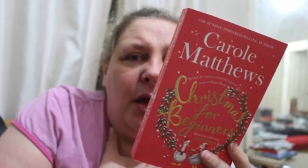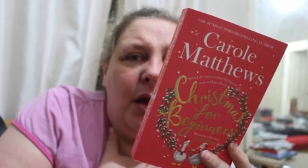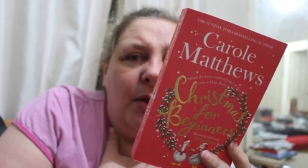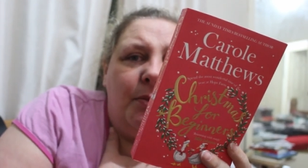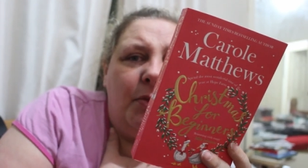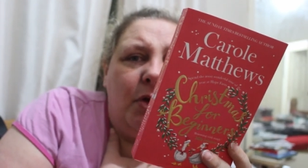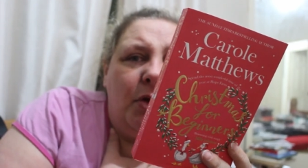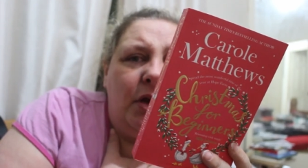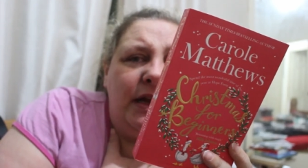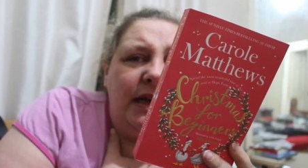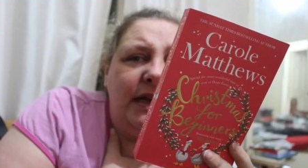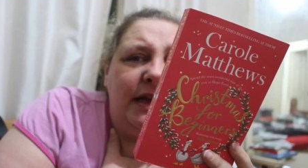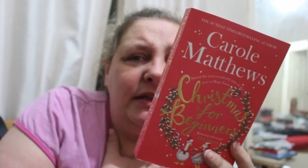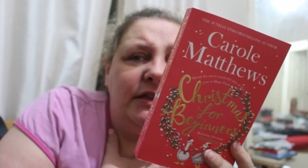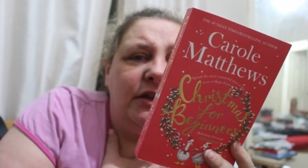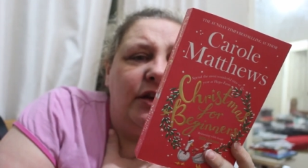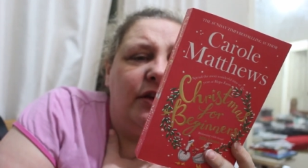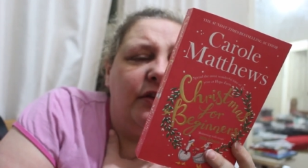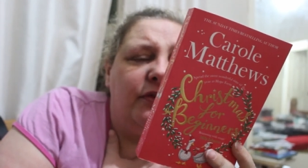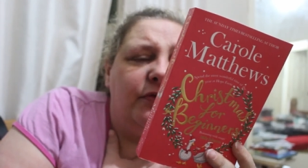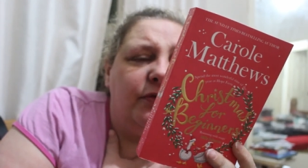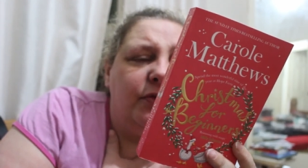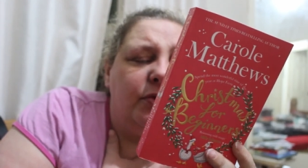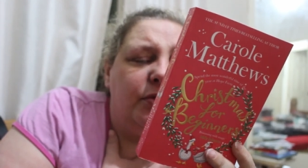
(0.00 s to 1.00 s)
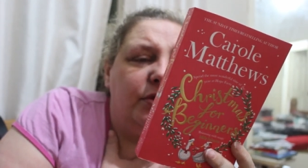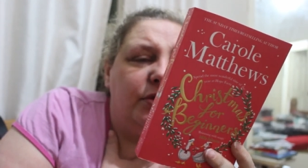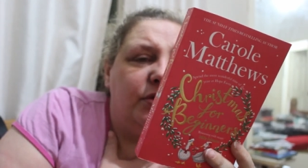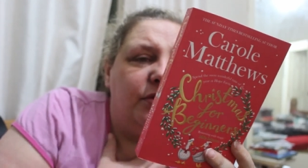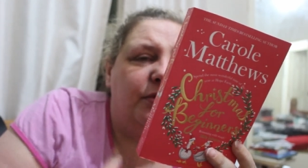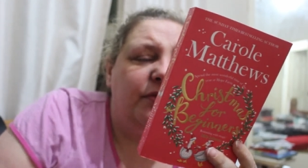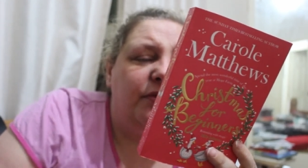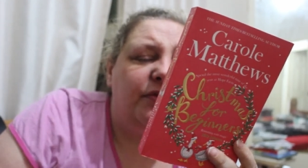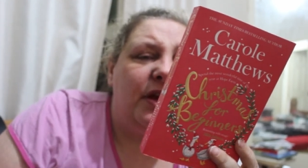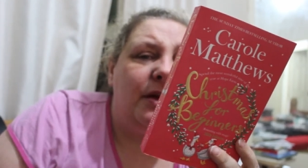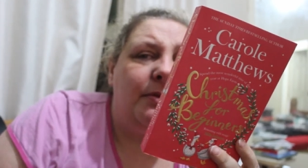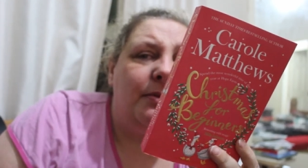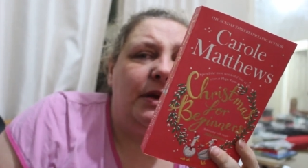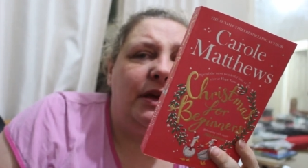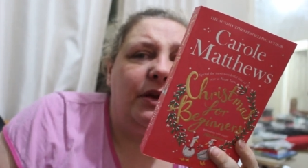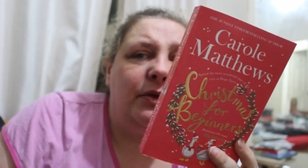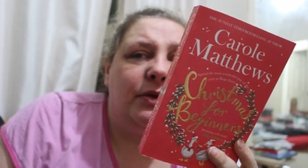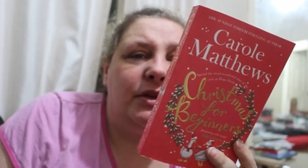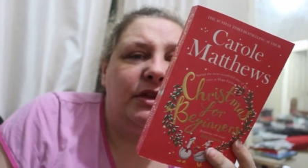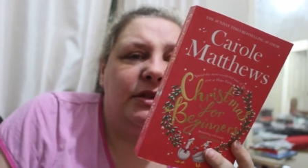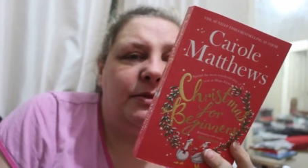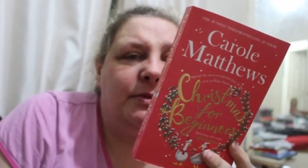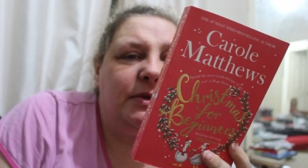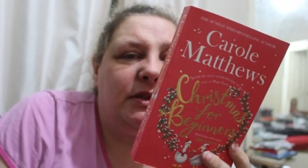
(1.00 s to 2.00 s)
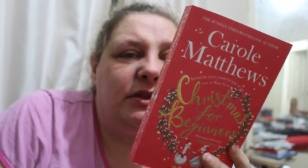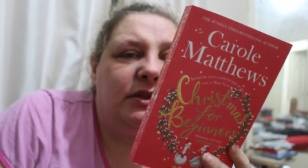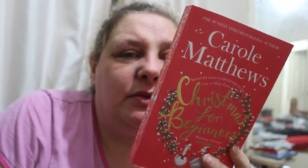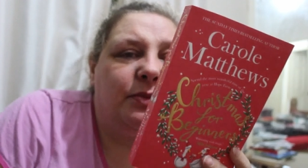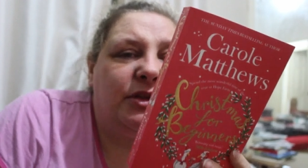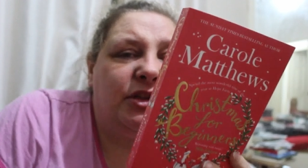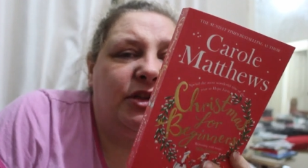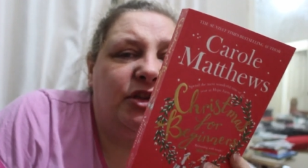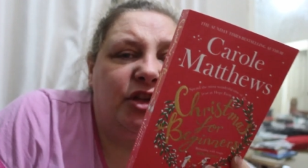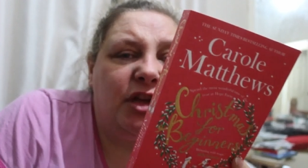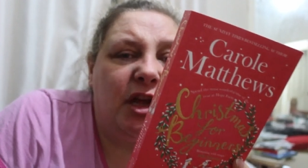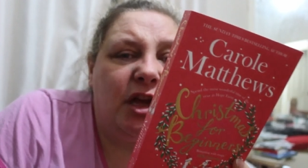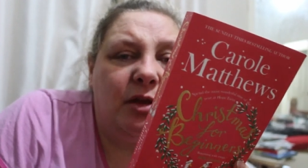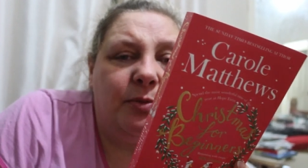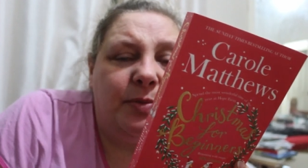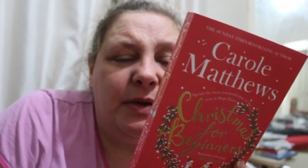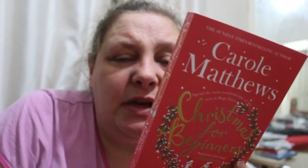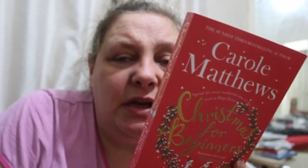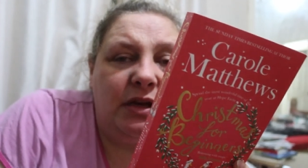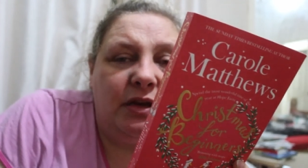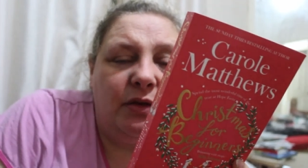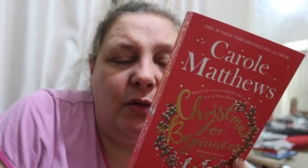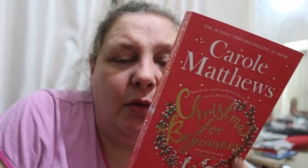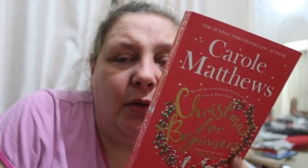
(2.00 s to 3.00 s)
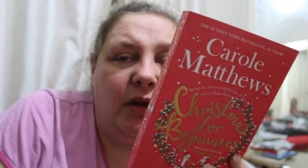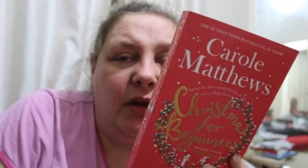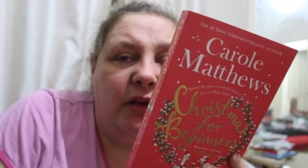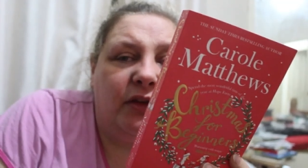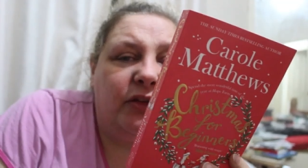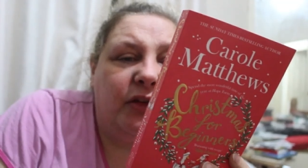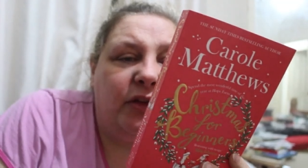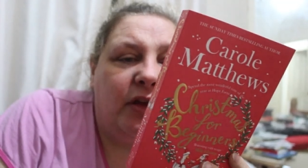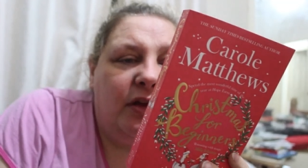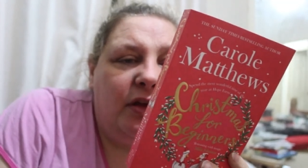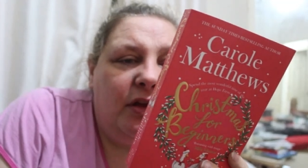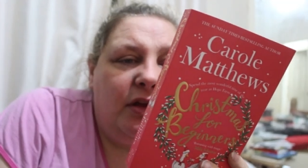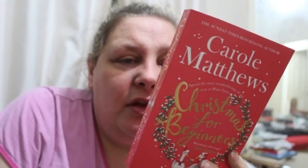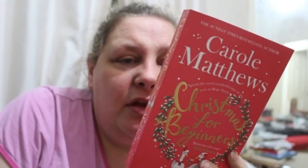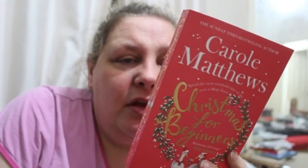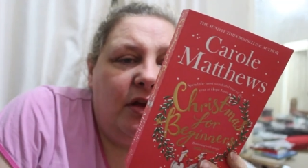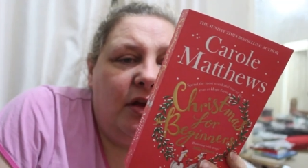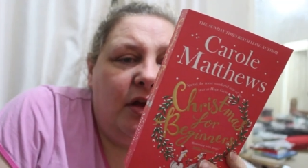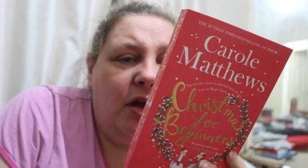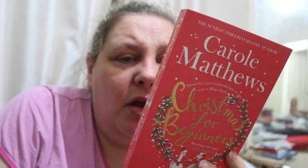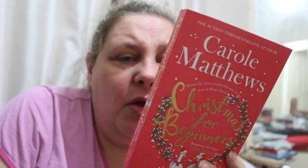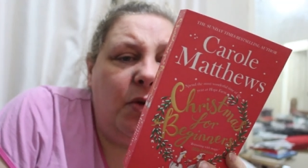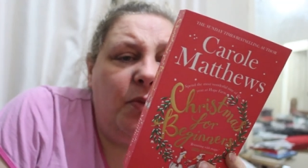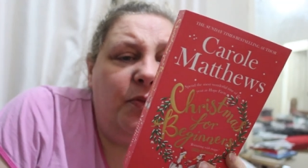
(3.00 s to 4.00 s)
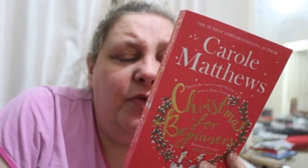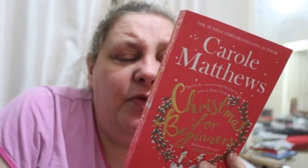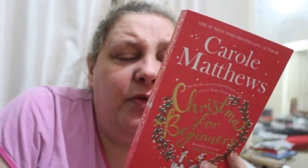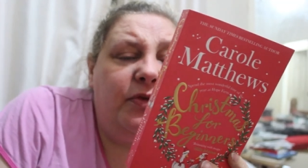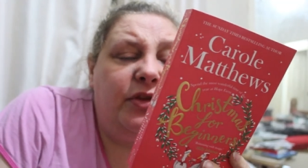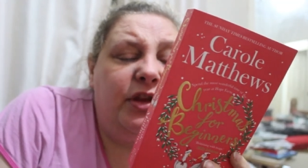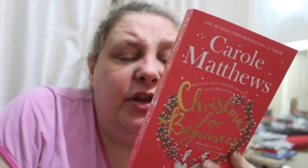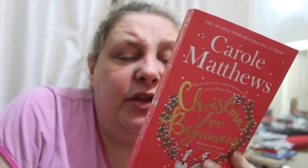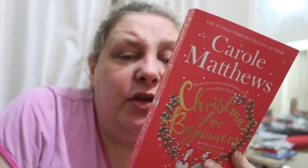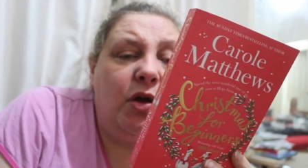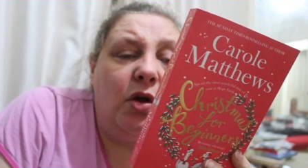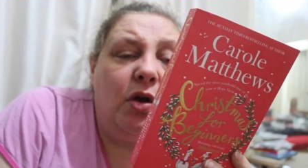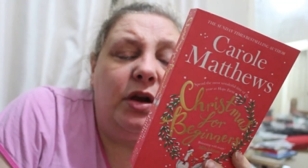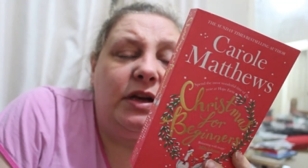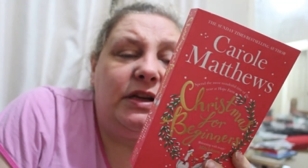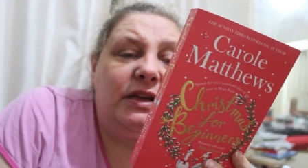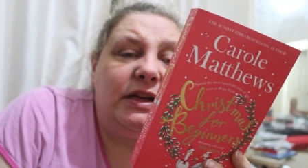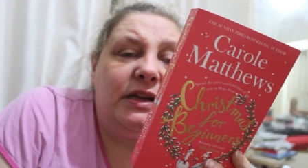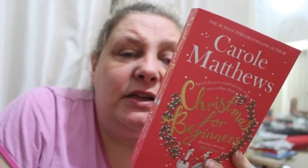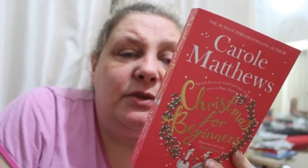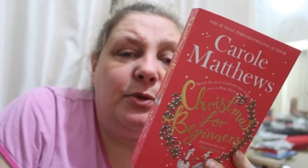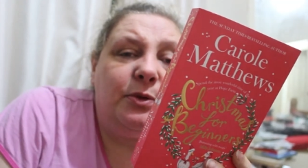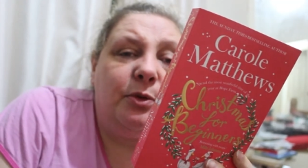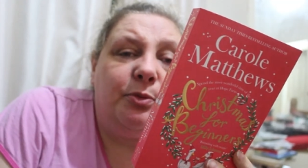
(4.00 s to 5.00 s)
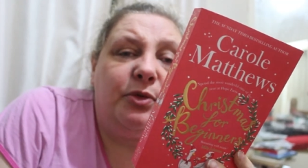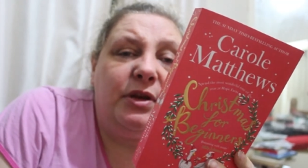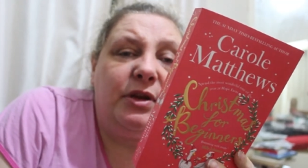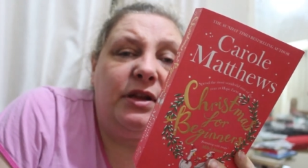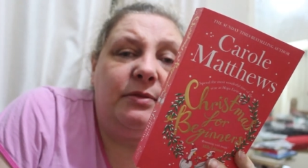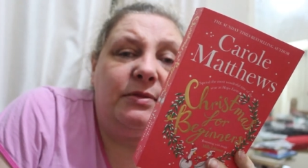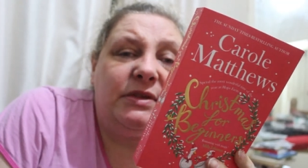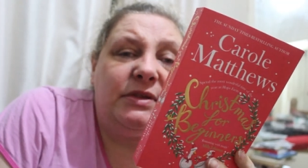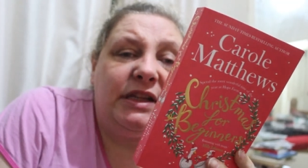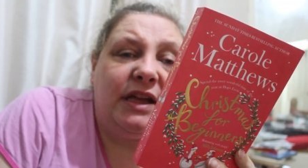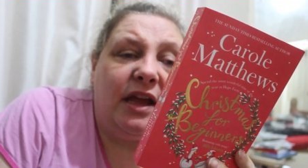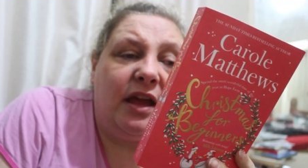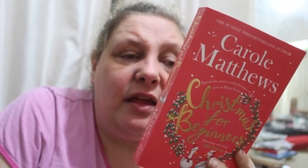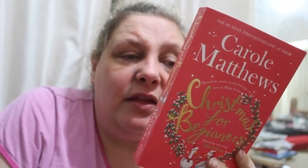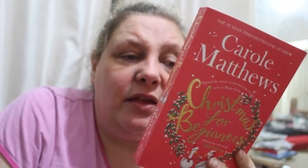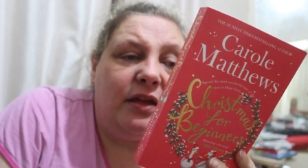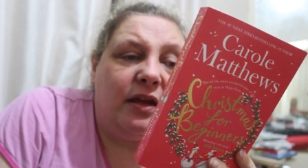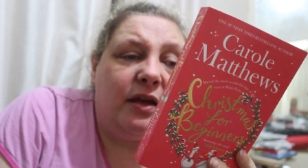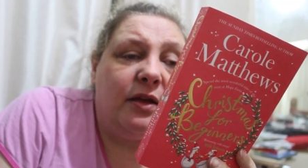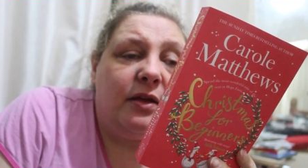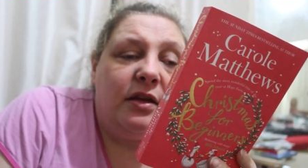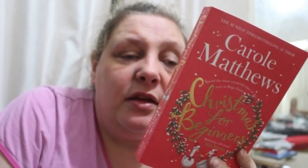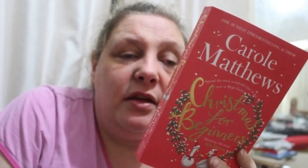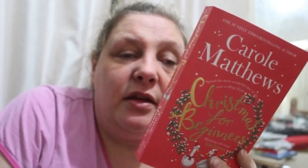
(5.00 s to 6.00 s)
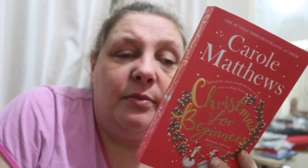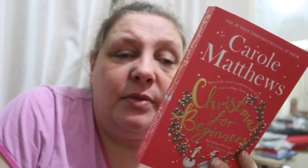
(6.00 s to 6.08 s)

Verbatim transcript: Molly is looking forward to a family Christmas with Shelby and Lucas hopeful that the holidays will bring them together,